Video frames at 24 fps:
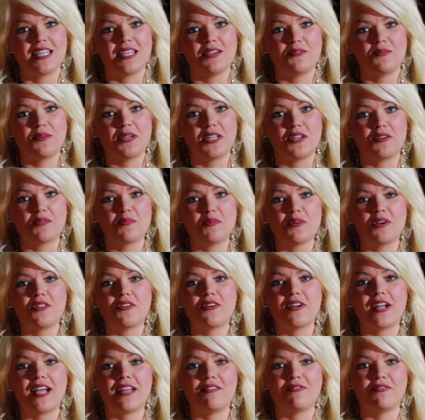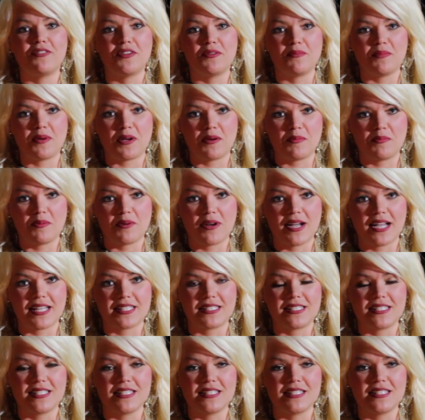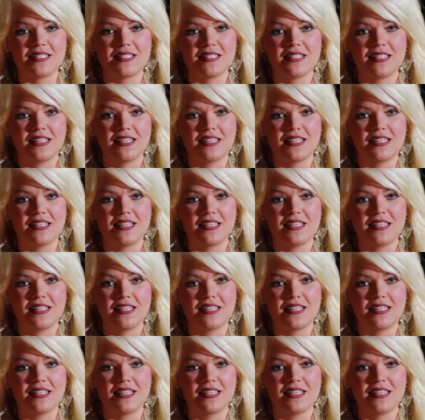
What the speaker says: when her brother had football practice.